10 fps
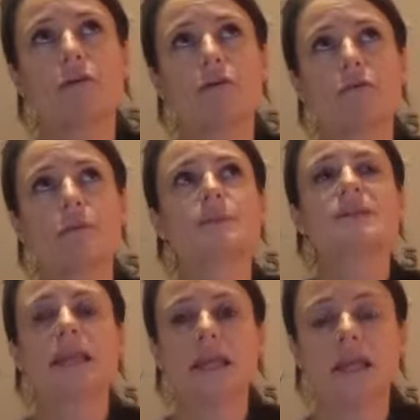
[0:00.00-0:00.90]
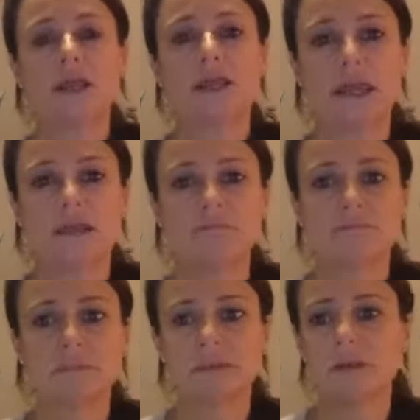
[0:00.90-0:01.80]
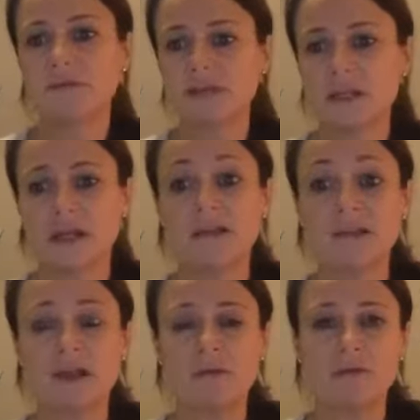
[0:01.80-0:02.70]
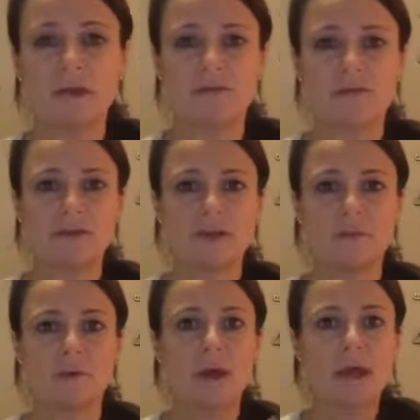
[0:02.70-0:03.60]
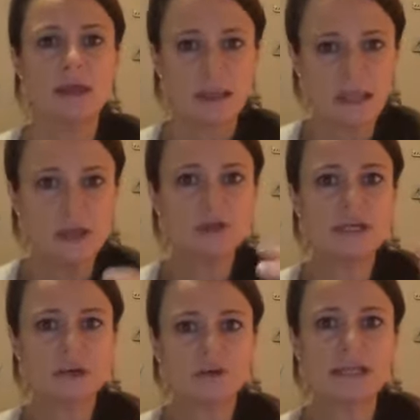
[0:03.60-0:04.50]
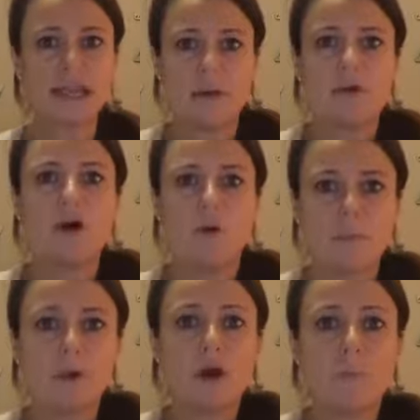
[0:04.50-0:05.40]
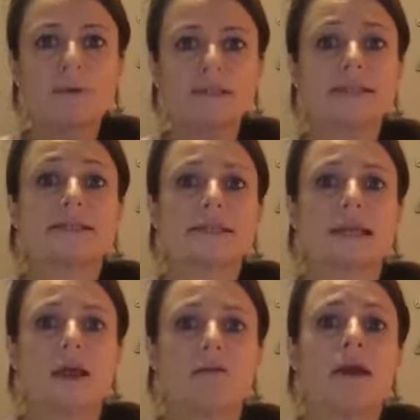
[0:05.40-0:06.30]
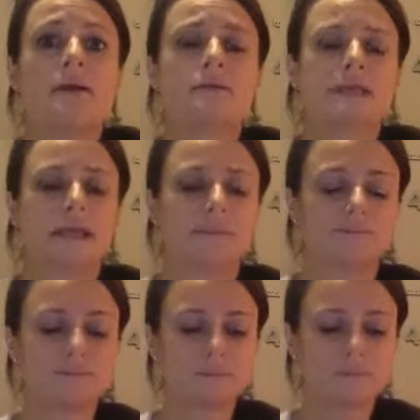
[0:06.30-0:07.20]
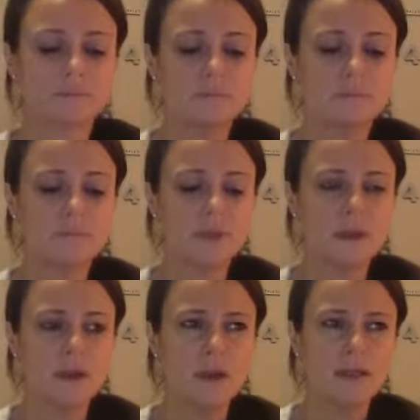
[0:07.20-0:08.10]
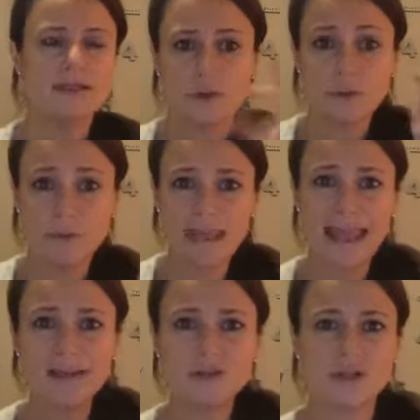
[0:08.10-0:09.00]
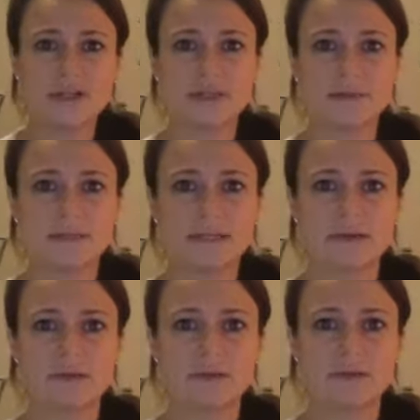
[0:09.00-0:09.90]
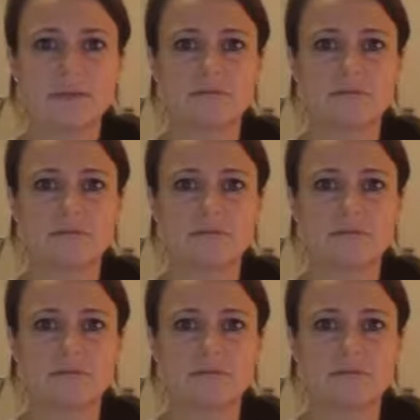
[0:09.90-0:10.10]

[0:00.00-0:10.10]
the particular thing. So if it's an unknown thing, for example, they usually look to get a competency around it so that they can trust themselves,